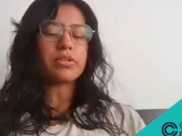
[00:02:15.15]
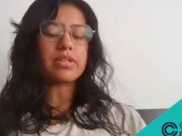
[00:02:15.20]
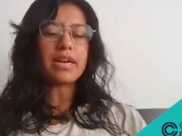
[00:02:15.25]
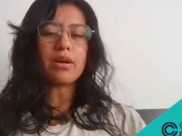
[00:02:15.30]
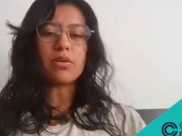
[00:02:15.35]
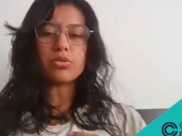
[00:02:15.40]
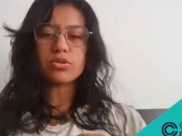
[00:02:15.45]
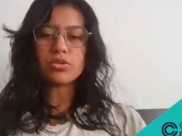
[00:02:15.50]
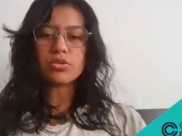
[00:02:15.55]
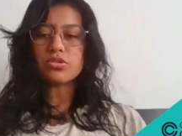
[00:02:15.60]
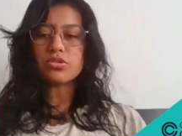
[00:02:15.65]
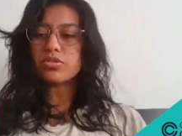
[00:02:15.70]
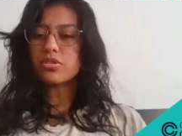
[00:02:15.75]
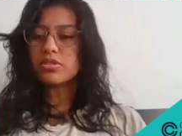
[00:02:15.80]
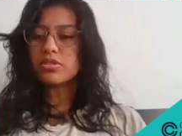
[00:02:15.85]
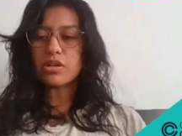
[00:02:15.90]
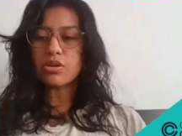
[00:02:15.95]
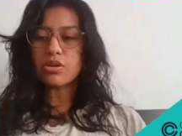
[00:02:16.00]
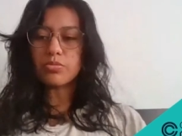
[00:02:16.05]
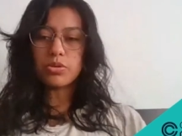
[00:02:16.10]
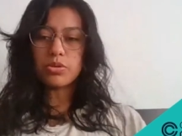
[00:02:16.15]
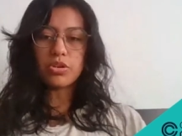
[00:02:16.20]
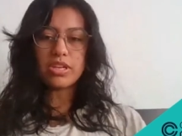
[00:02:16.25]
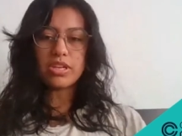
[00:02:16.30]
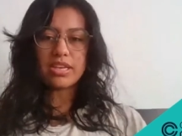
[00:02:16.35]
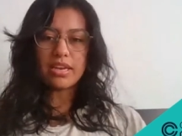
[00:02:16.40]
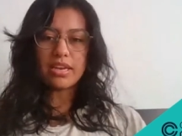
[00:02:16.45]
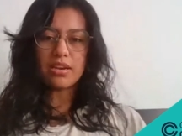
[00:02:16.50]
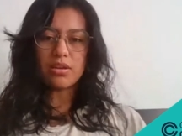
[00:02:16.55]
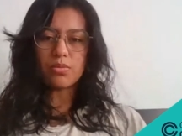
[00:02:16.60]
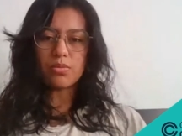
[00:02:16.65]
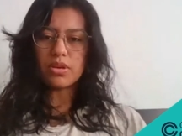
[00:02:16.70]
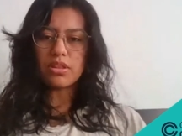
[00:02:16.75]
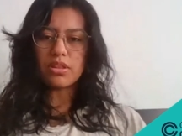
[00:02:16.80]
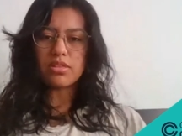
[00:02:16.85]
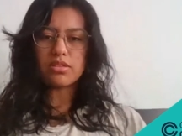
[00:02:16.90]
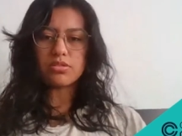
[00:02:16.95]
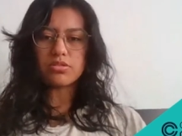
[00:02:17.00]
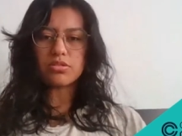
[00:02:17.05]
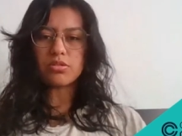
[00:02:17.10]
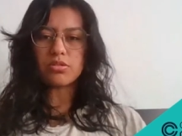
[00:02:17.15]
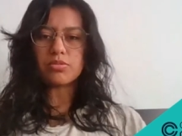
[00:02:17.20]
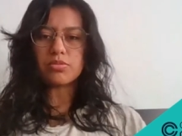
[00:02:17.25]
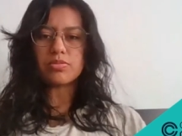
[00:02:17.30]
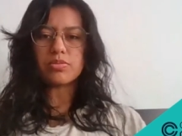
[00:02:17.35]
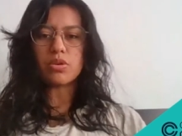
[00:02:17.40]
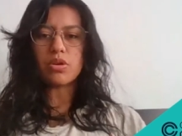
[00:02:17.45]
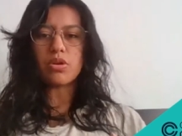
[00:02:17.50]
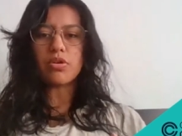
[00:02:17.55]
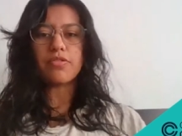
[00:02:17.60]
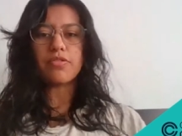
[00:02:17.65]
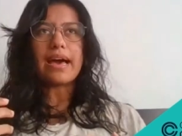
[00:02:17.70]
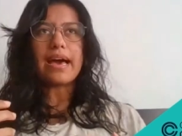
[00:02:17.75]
that I was constantly communicating with in terms of